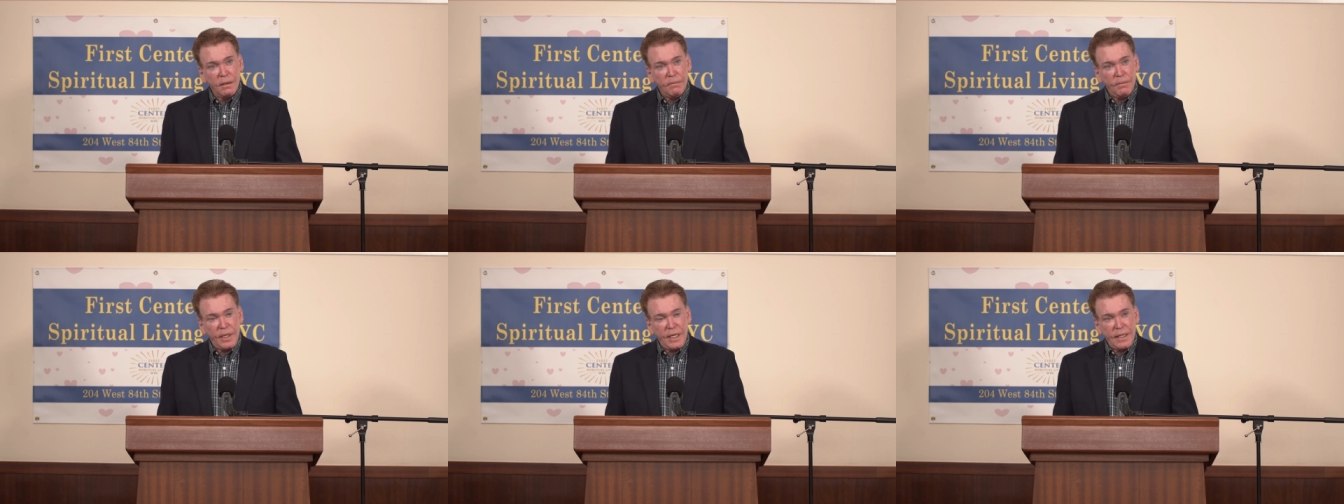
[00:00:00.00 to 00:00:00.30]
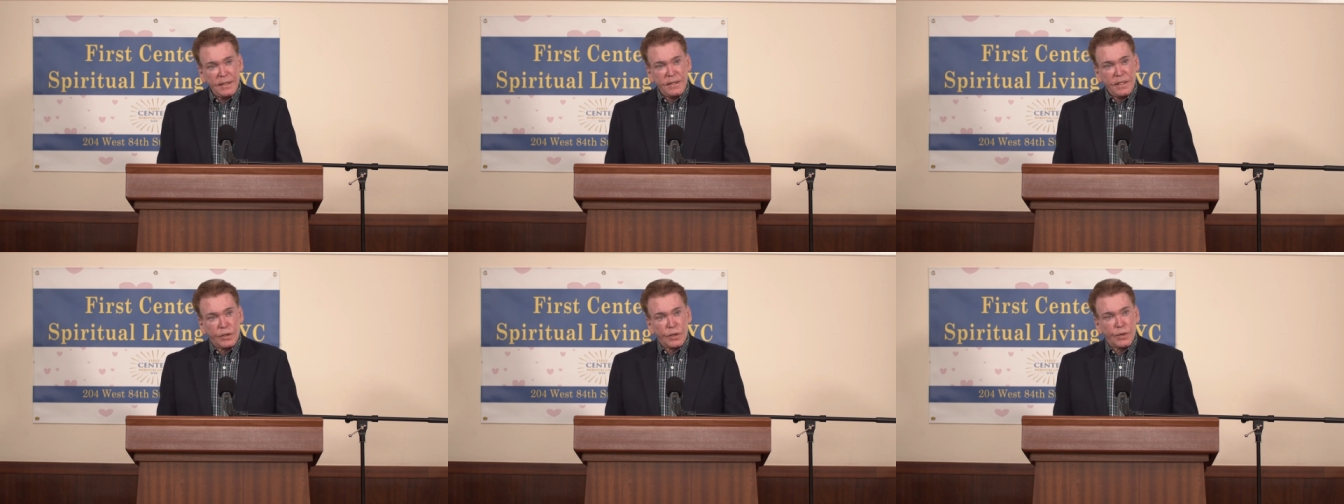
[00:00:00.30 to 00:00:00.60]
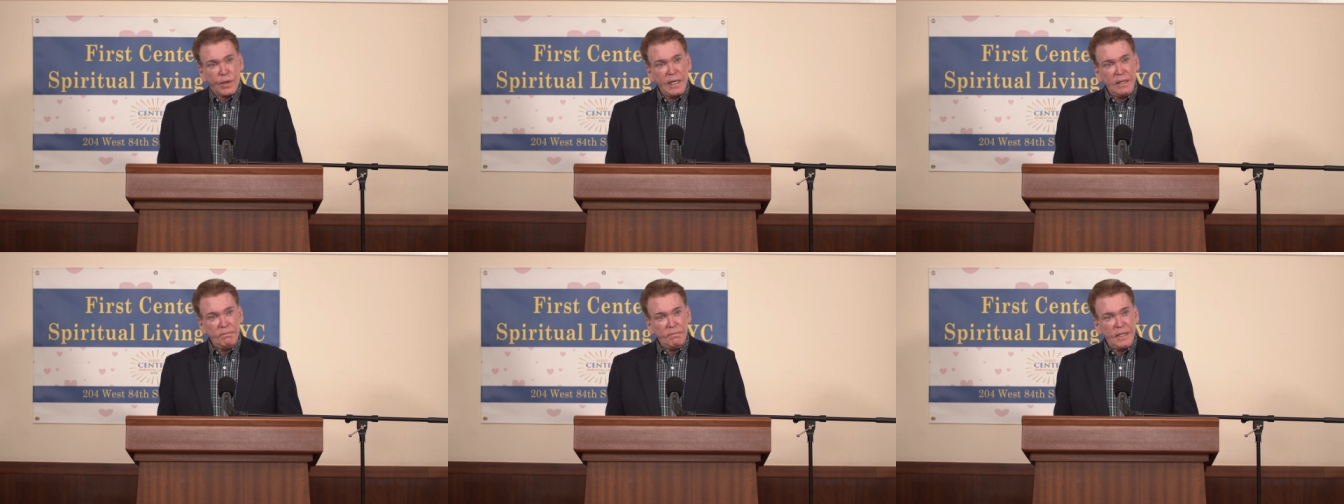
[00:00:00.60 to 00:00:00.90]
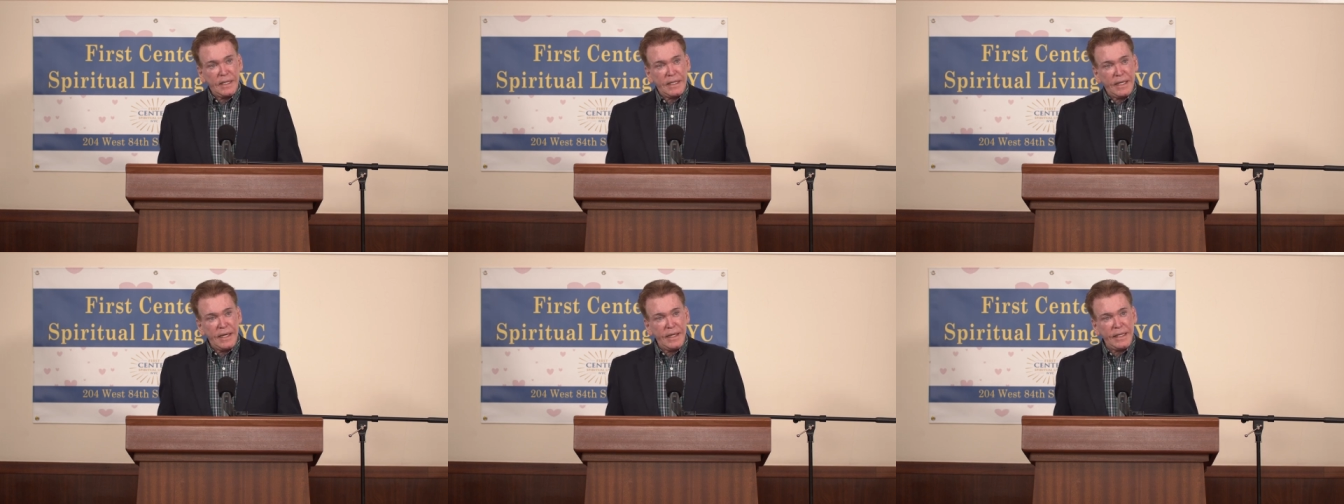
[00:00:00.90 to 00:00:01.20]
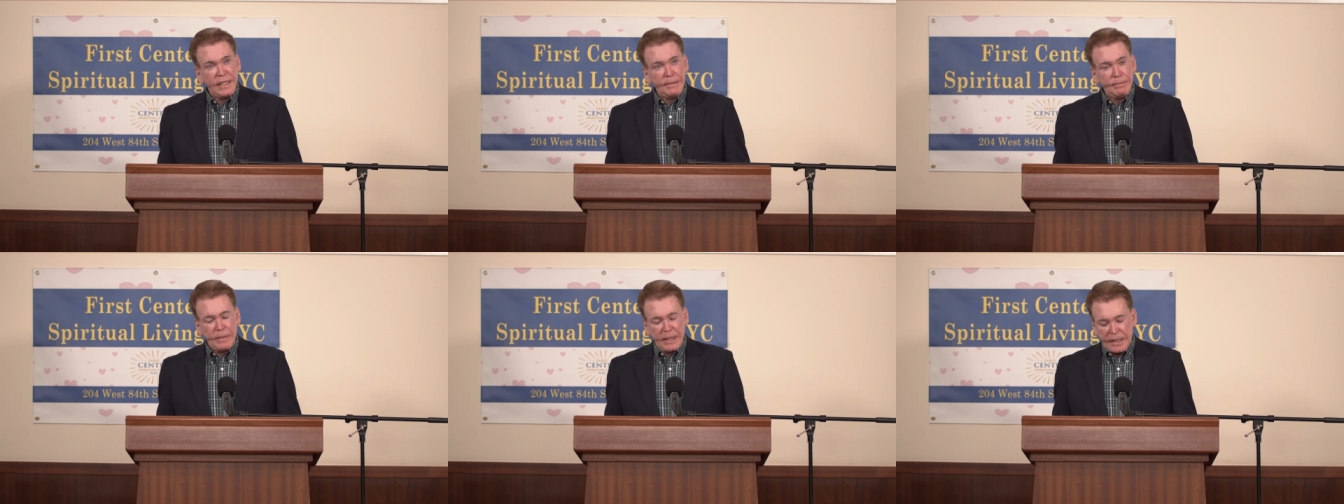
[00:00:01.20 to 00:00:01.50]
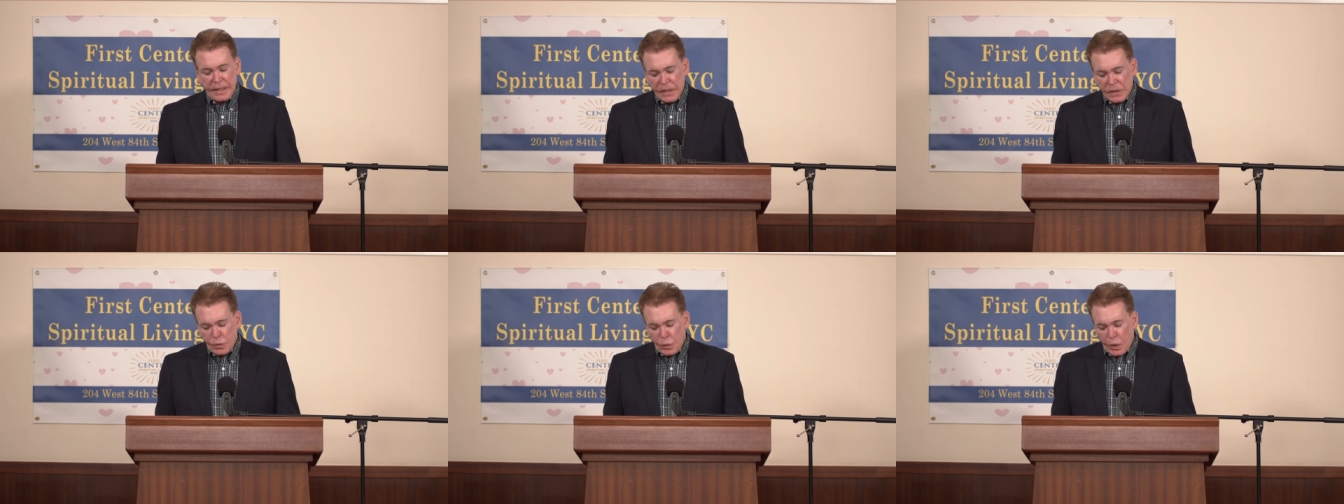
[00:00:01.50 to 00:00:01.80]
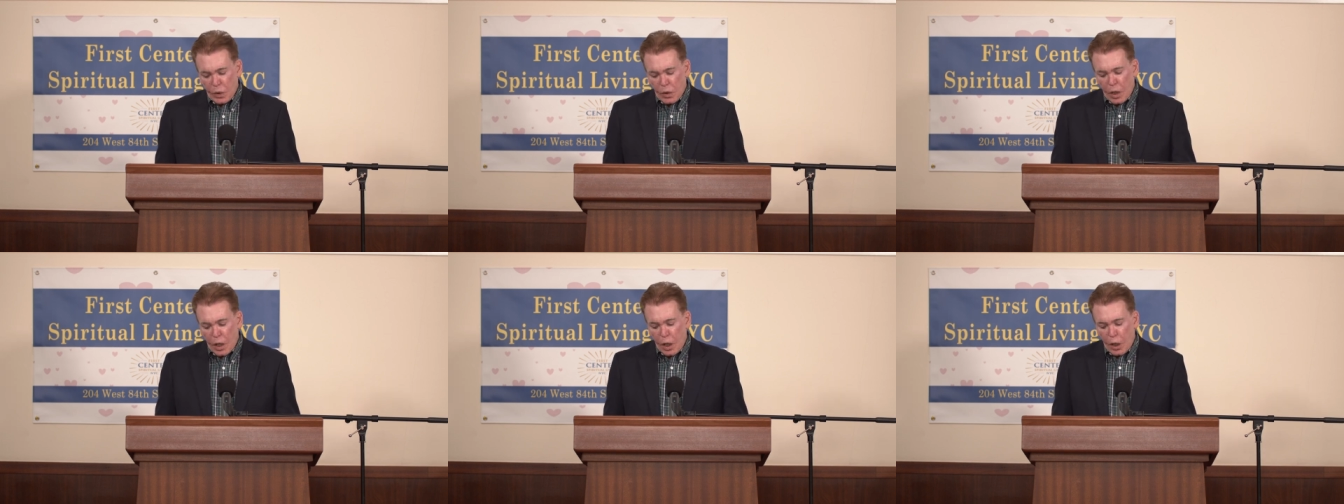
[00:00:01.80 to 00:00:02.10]
but it's a great beginning because
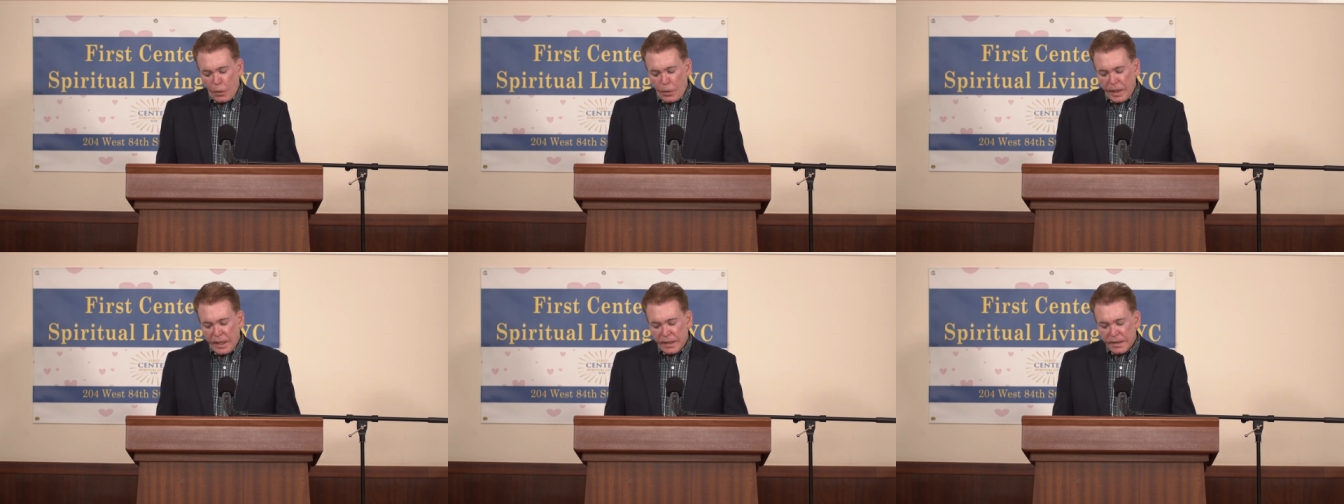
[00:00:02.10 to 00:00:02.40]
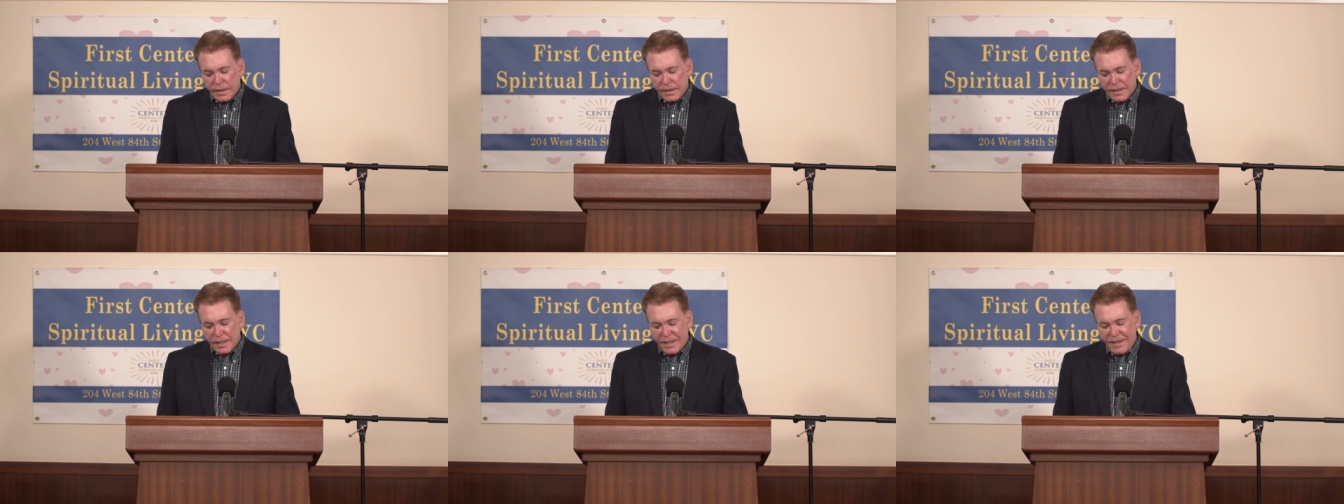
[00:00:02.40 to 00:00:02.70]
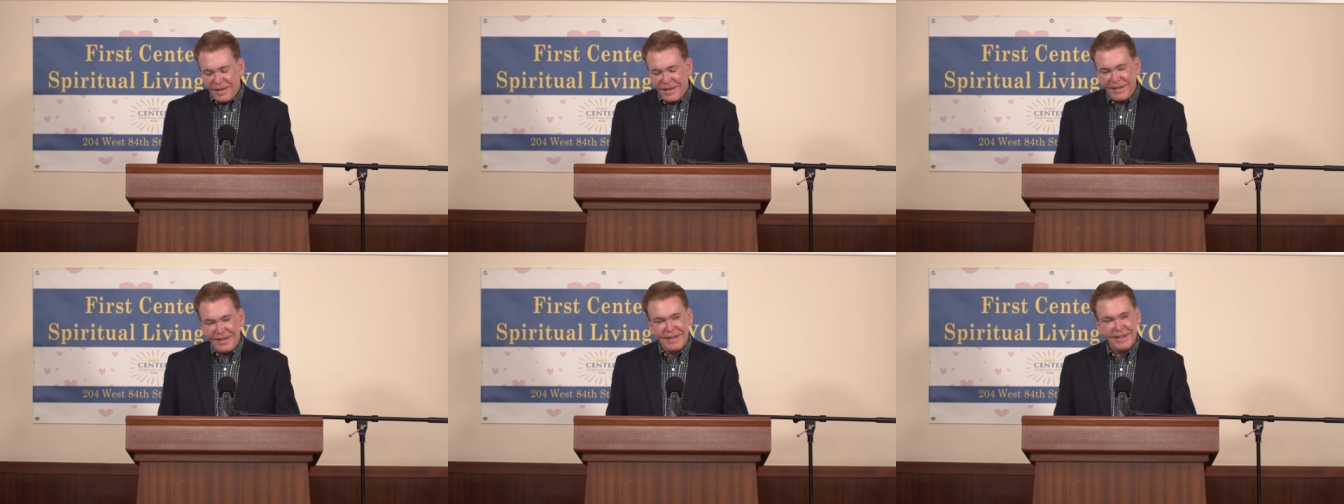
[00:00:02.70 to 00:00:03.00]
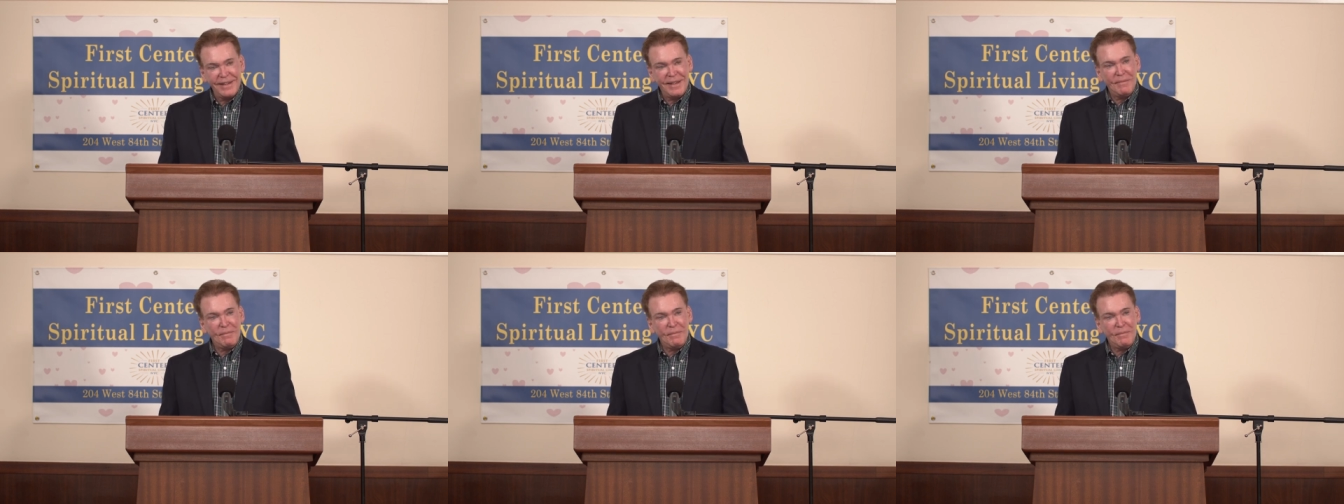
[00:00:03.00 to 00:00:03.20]
we'll always